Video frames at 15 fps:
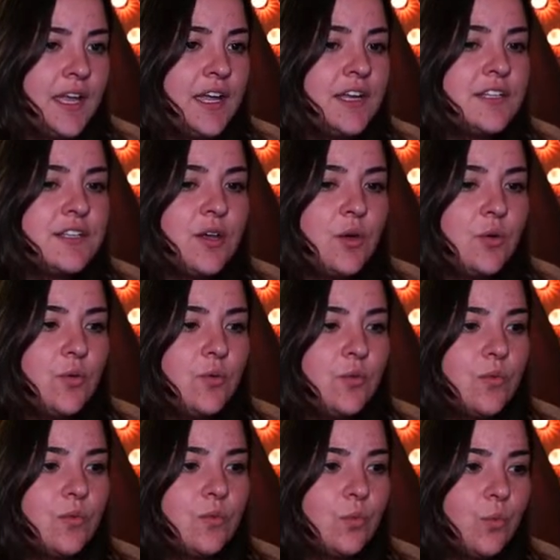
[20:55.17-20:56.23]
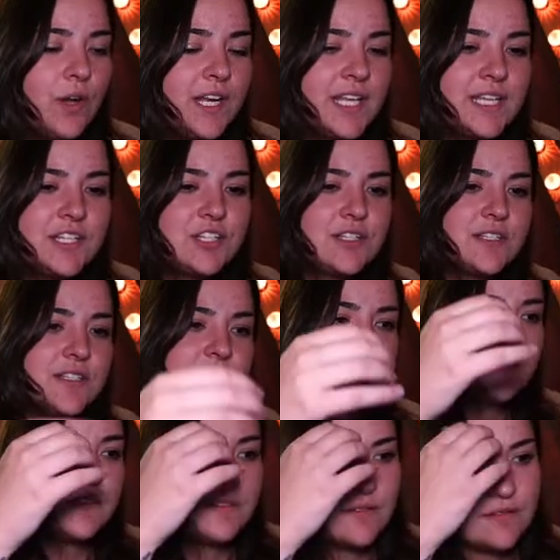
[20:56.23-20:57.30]
So what he just
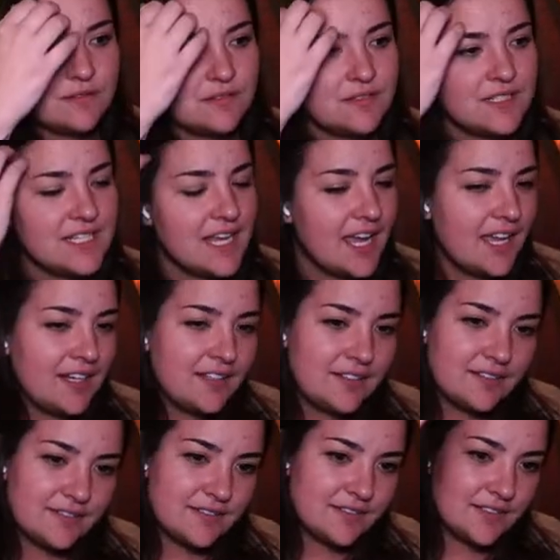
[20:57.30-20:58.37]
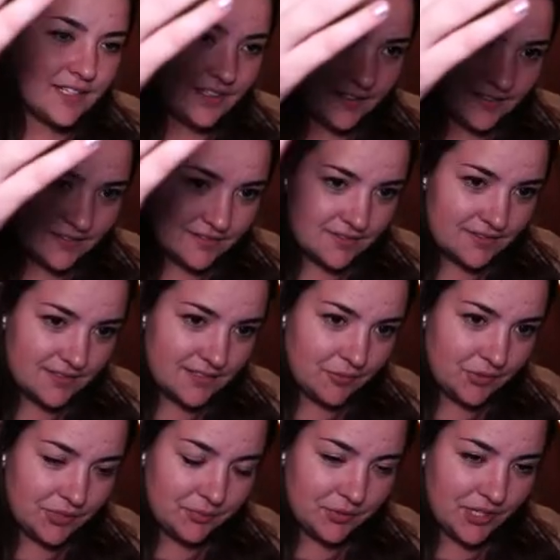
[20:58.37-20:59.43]
said, like the
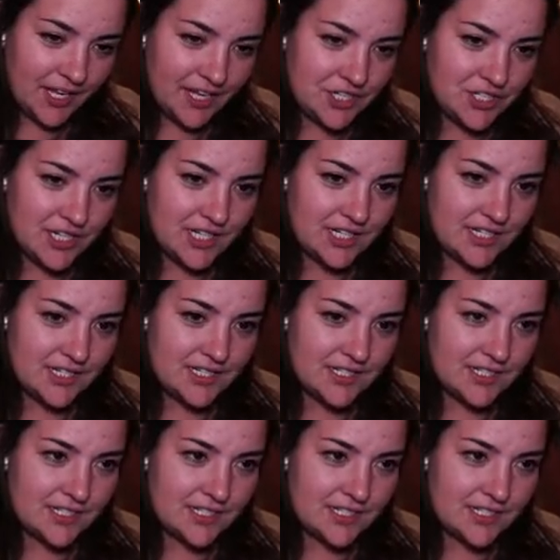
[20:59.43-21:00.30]
multiplication,